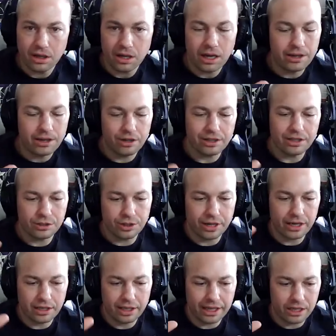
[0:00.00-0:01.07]
You don't have to try
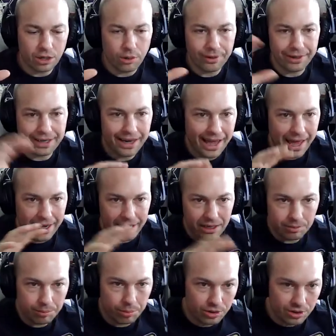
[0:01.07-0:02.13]
to like go in and edit
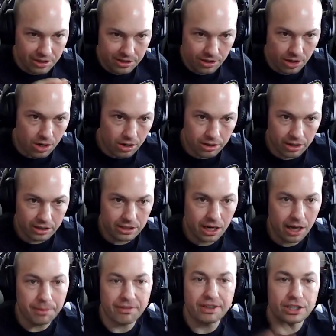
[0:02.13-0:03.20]
and put the song on
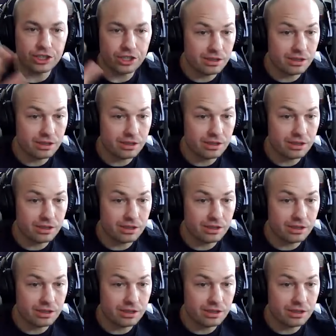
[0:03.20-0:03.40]
top of it.